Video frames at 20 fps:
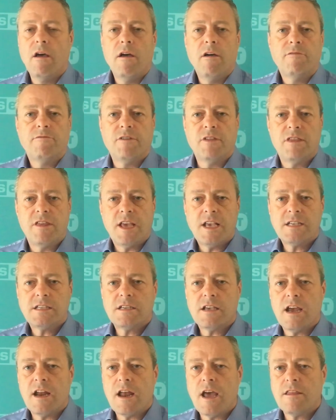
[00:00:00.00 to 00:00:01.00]
For this
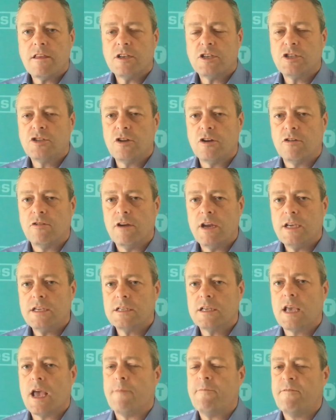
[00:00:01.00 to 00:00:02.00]
and other stories,
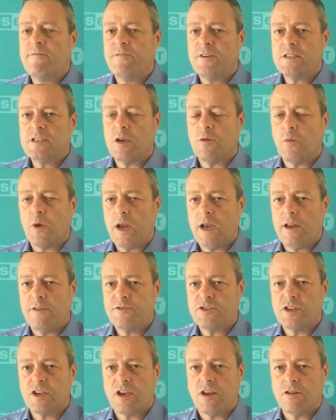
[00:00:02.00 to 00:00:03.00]
come and visit we live
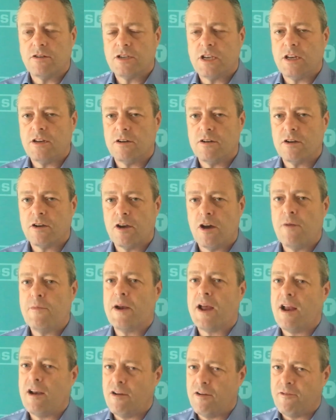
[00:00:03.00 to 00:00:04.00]
security dot com,
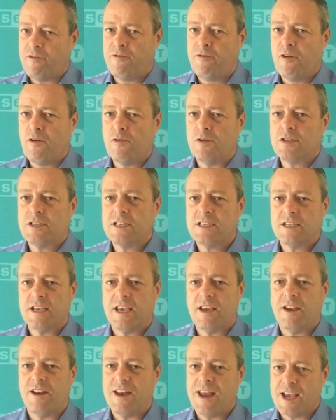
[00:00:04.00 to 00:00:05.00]
and I look forward to
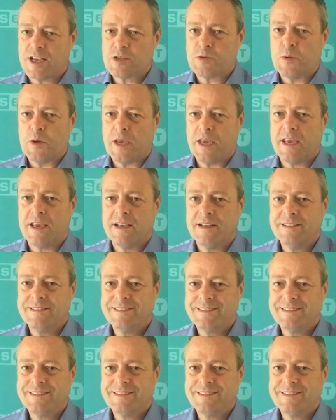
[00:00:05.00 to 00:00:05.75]
seeing you next week.